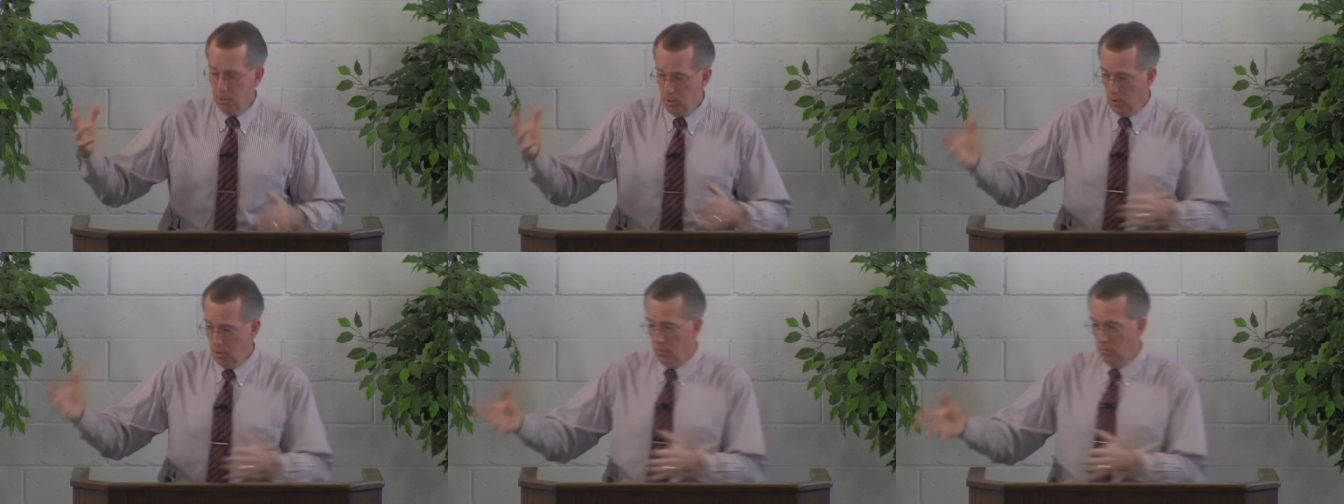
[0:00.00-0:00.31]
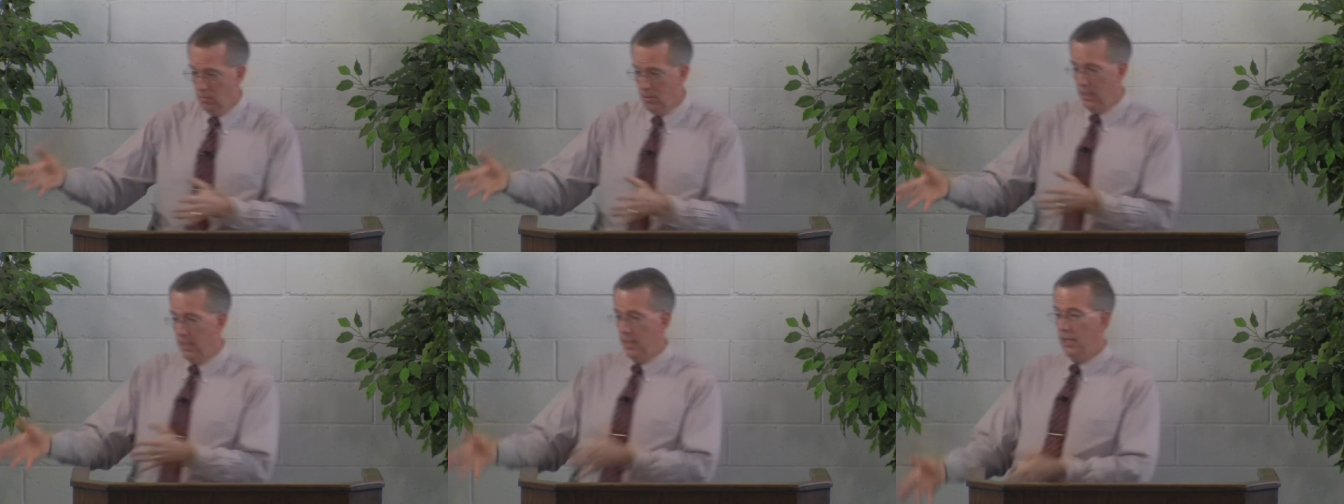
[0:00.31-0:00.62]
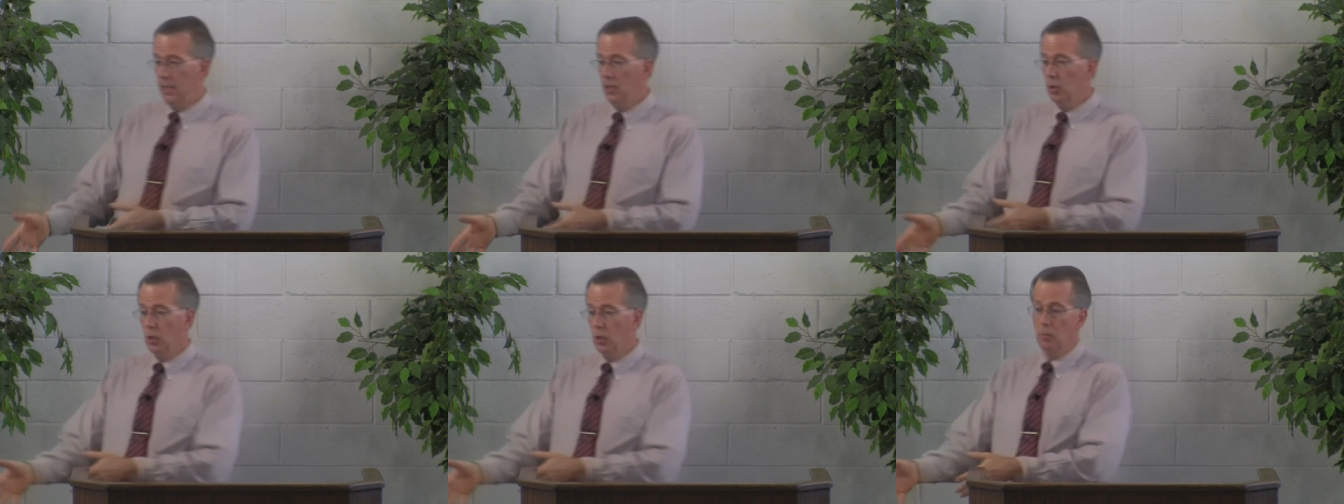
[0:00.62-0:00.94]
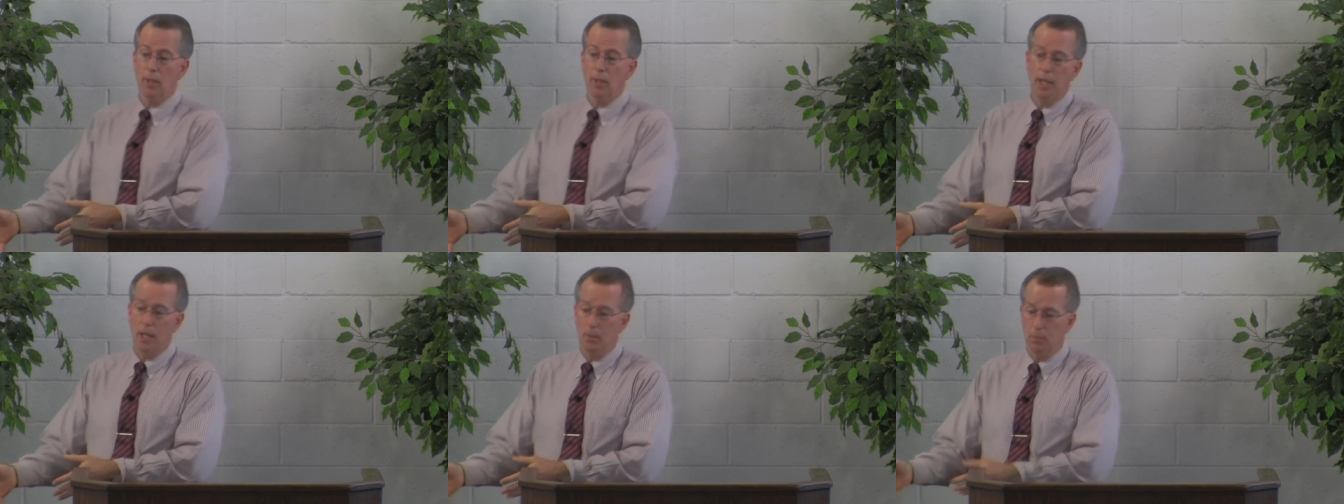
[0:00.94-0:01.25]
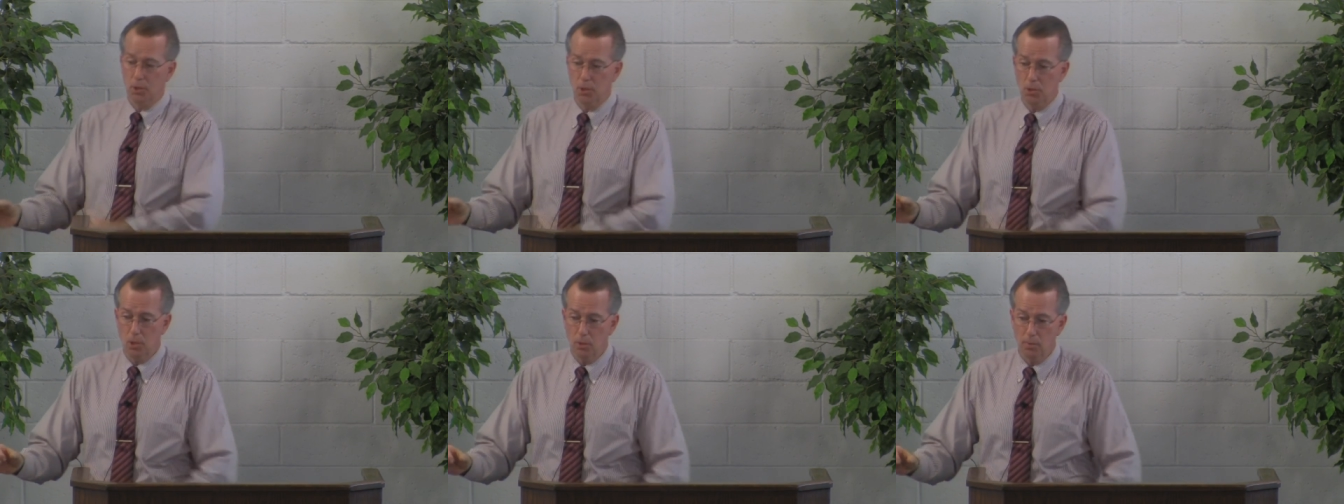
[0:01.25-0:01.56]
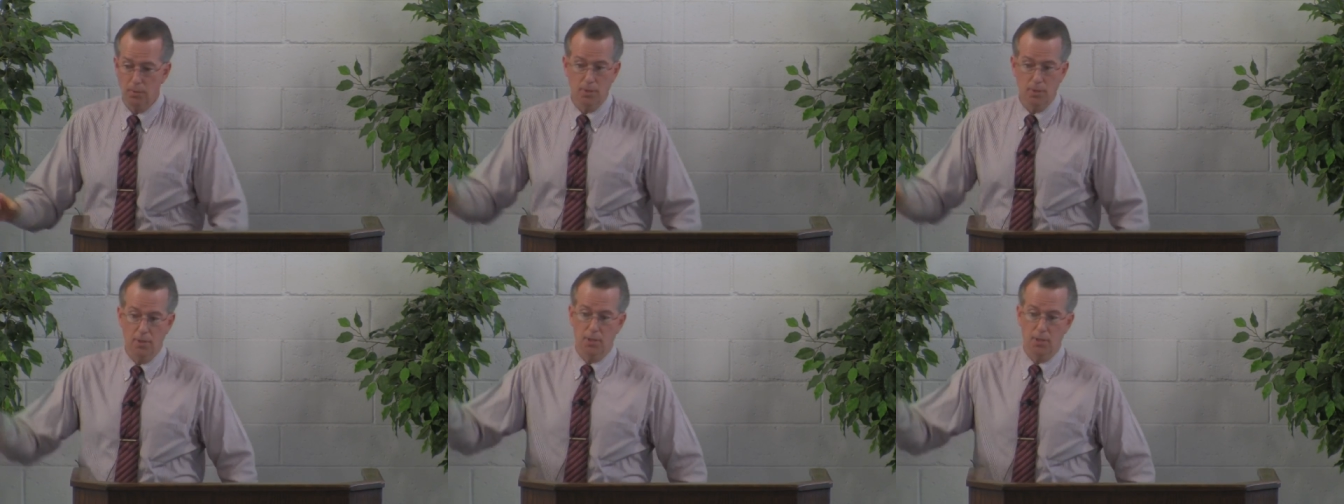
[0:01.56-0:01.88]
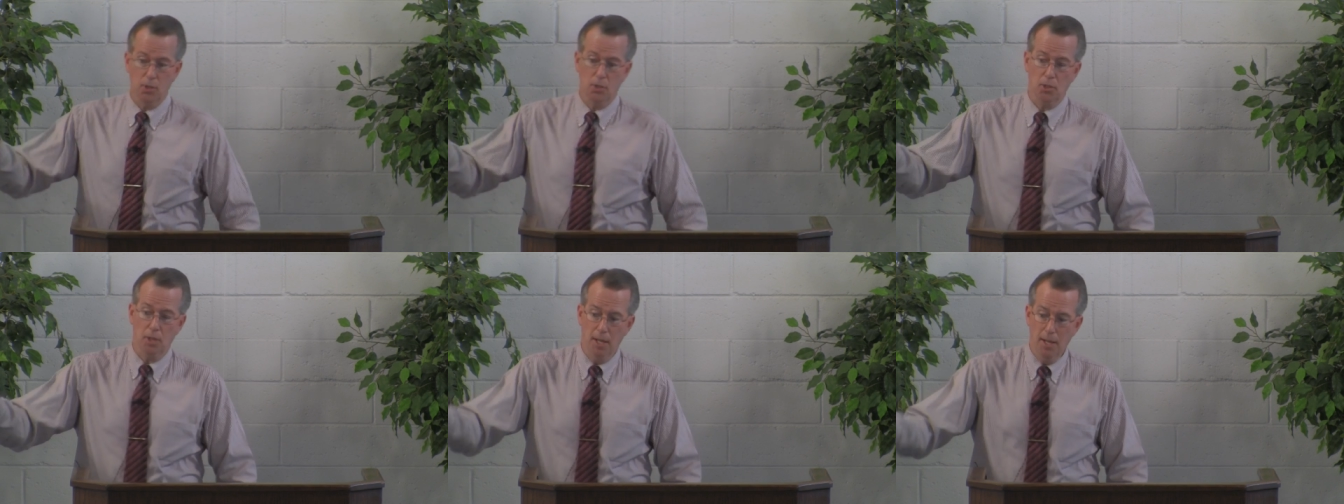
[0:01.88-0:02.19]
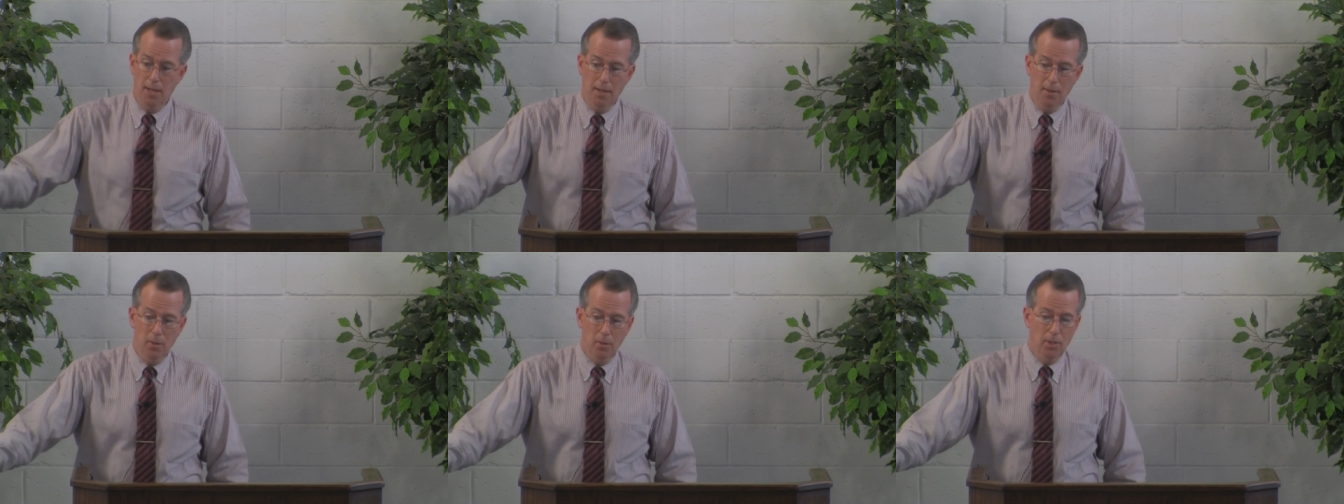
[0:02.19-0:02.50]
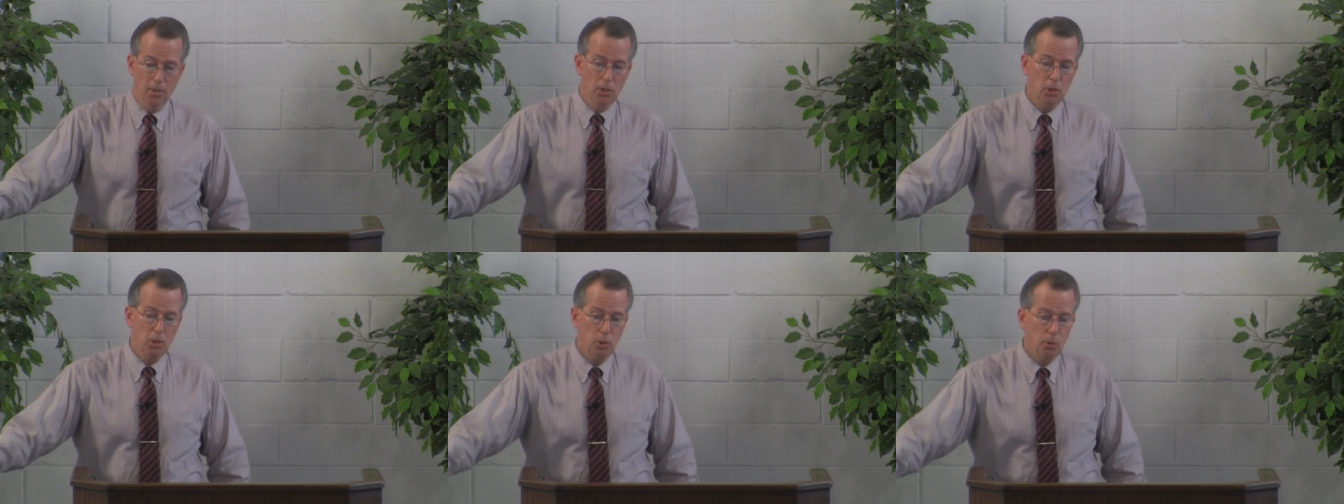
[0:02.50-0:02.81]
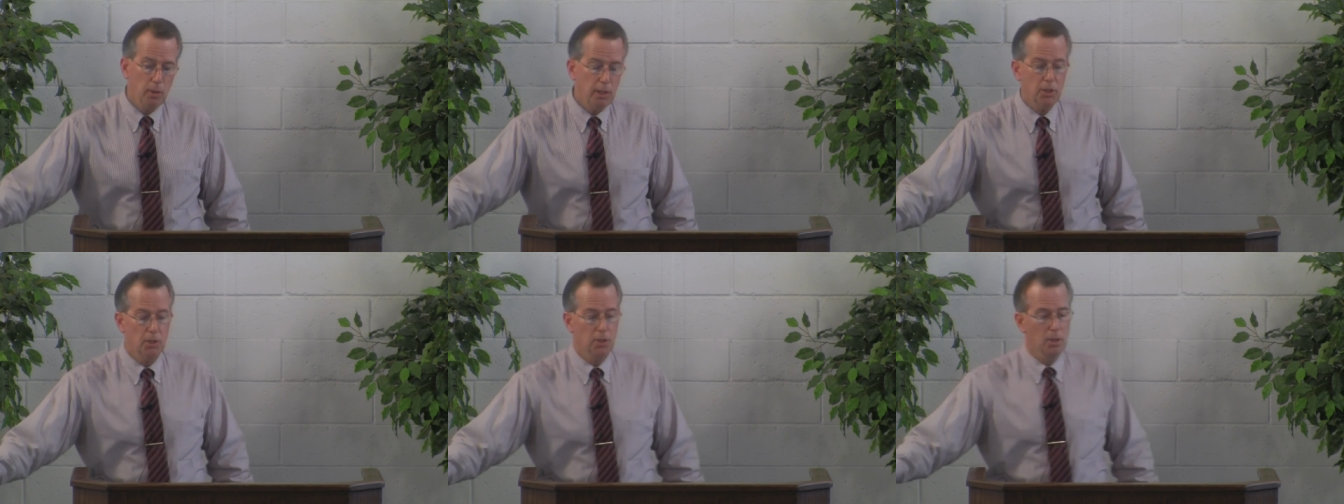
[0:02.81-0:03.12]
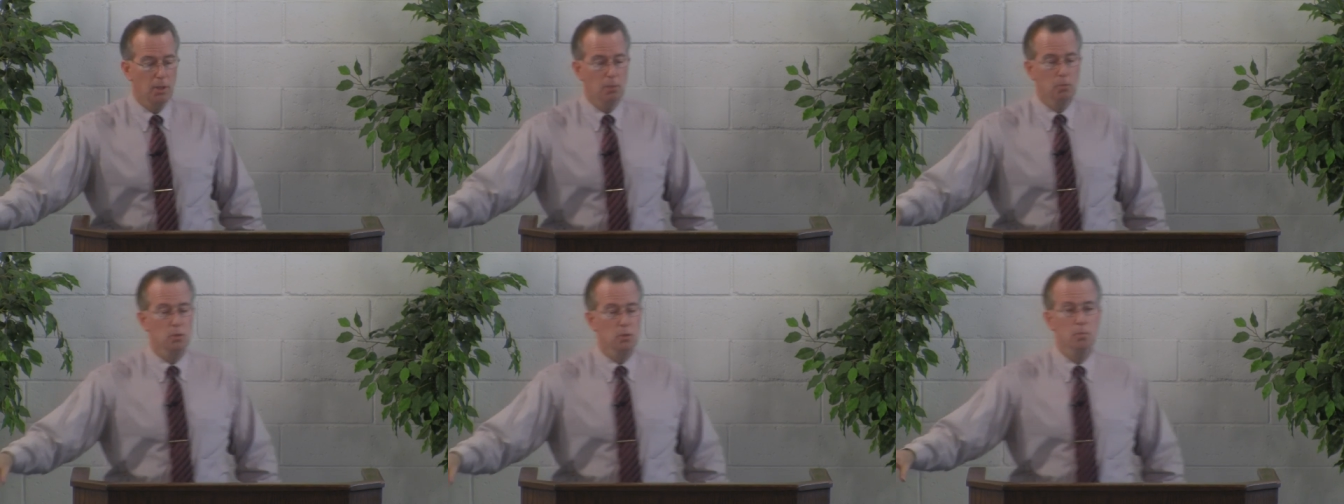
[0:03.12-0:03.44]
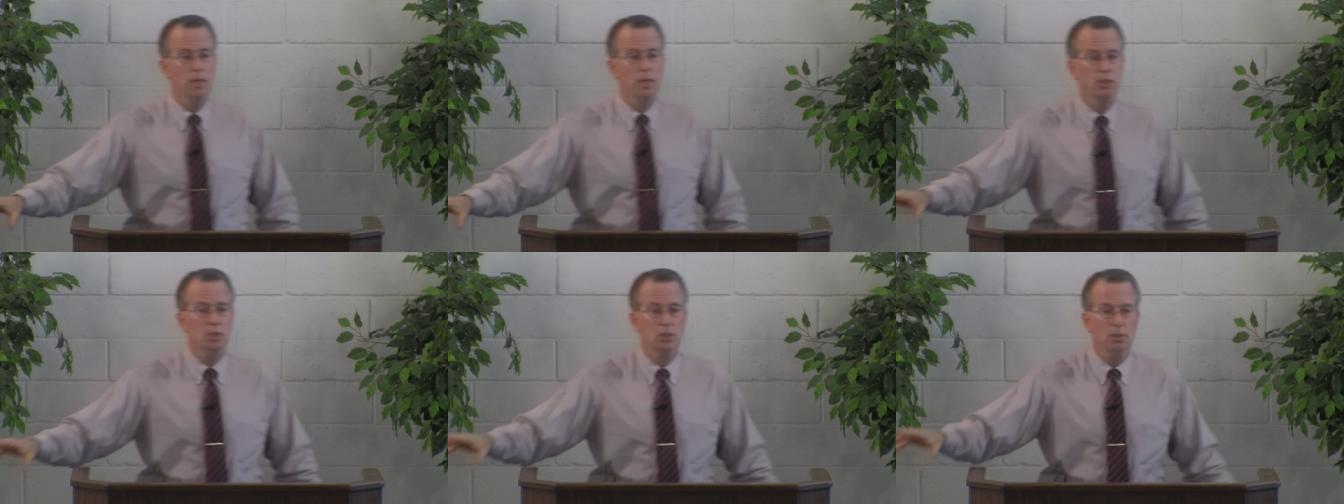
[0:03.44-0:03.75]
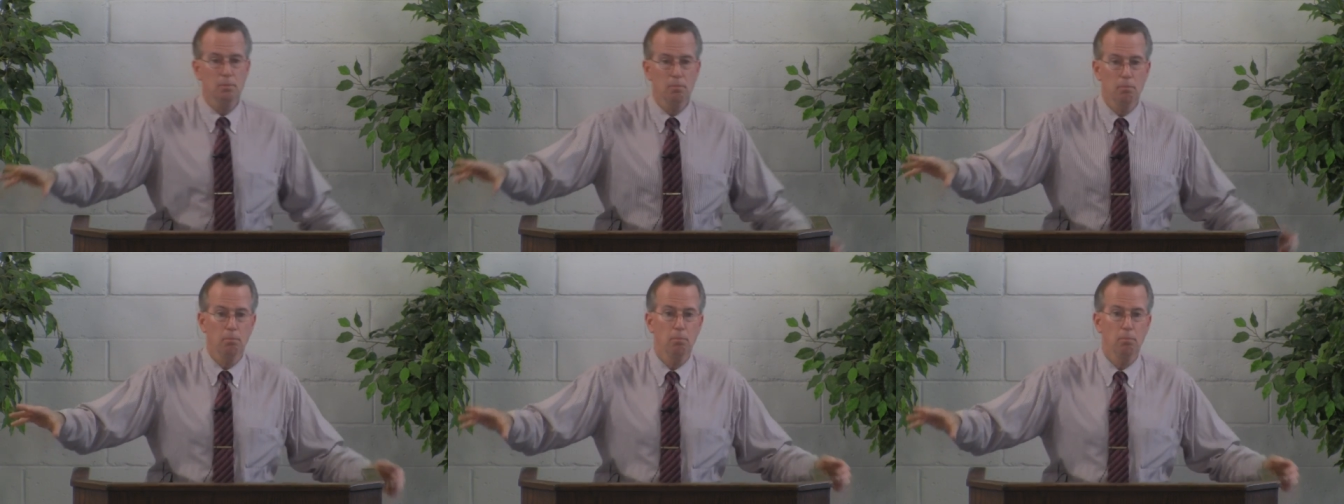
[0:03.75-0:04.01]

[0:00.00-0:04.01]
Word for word: to yield and become a servant to this creature that was much